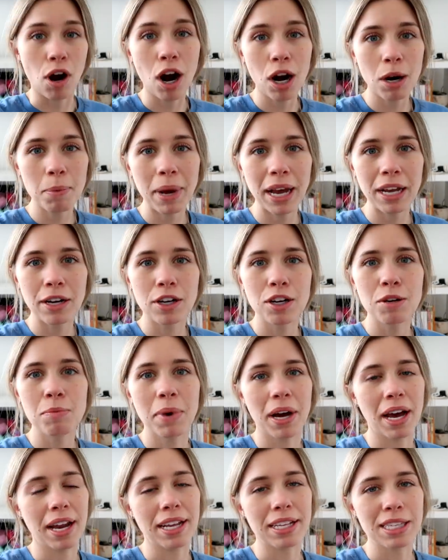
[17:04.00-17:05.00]
our bedroom,
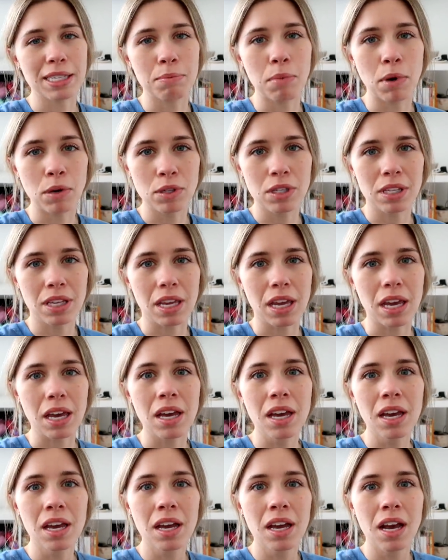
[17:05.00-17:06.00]
but it's
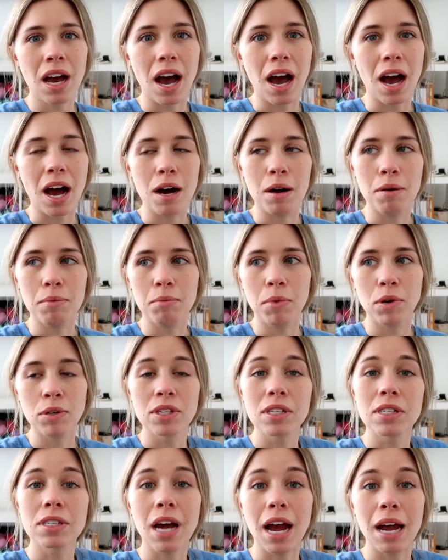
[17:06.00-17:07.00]
mostly
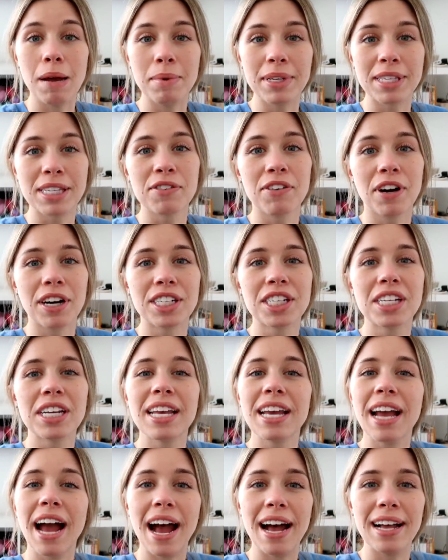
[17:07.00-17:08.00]
most of the time it's
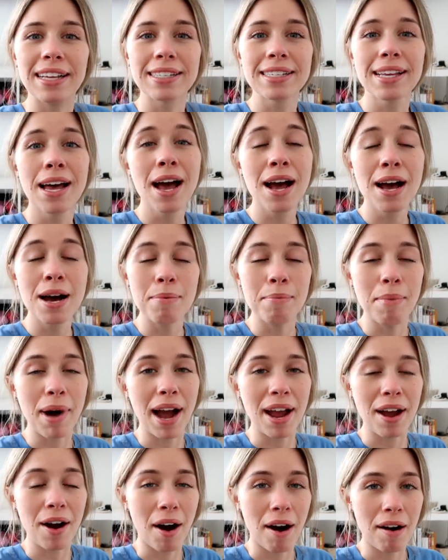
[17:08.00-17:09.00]
functioning as
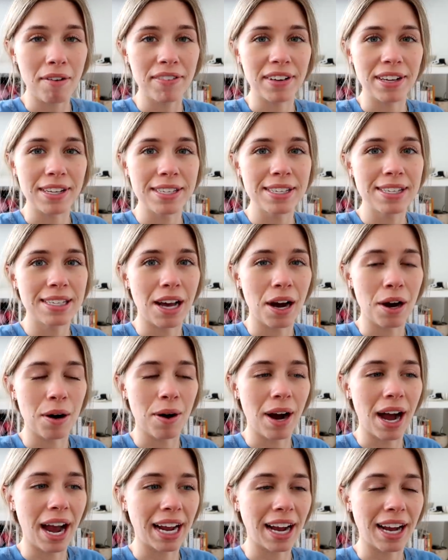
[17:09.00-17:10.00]
my office.
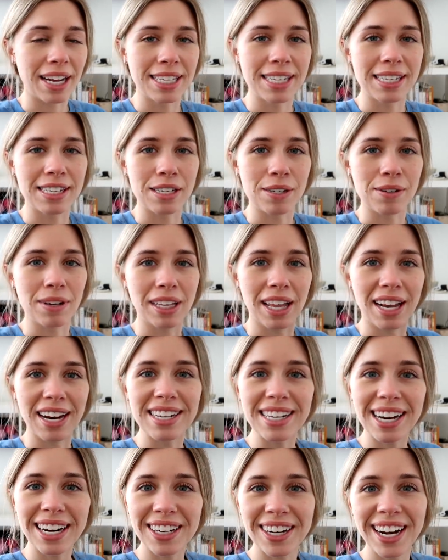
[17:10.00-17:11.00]
So I got to do a lot
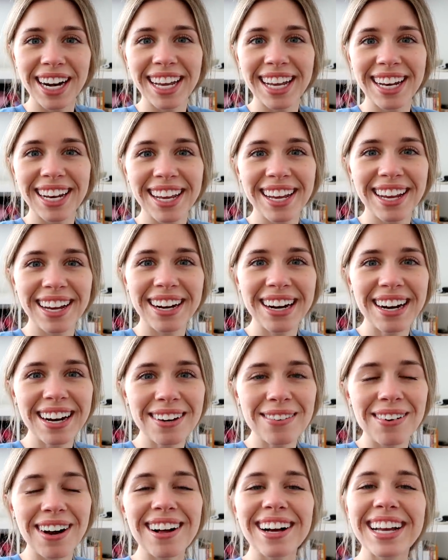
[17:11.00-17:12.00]
of decorating in
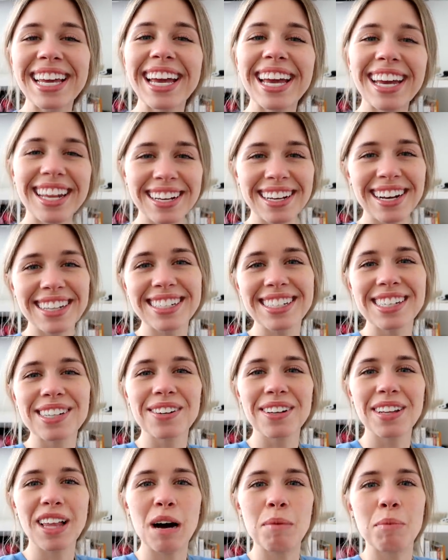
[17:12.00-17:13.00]
here while Kent got to
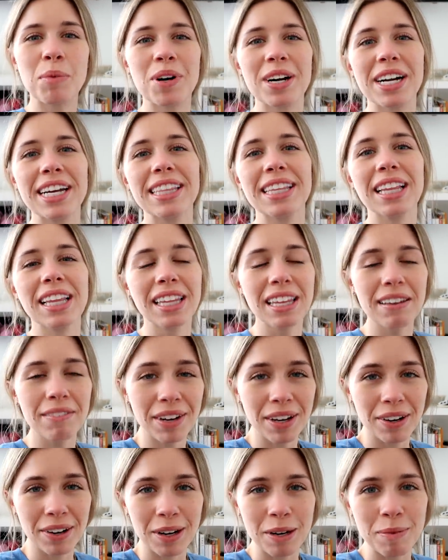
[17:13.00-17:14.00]
do a lot more in the
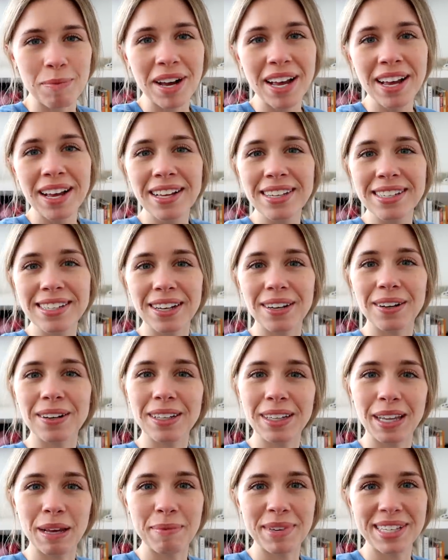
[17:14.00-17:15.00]
living room.
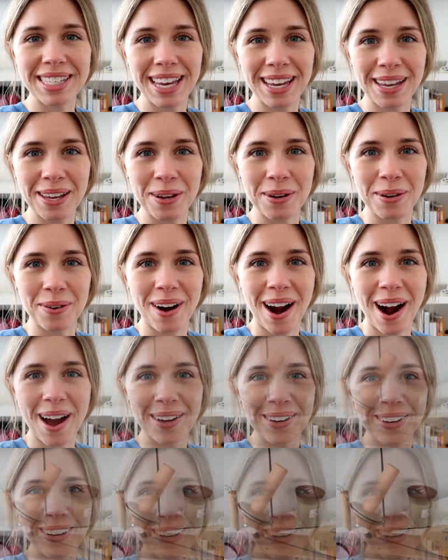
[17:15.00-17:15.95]
So let me take you around.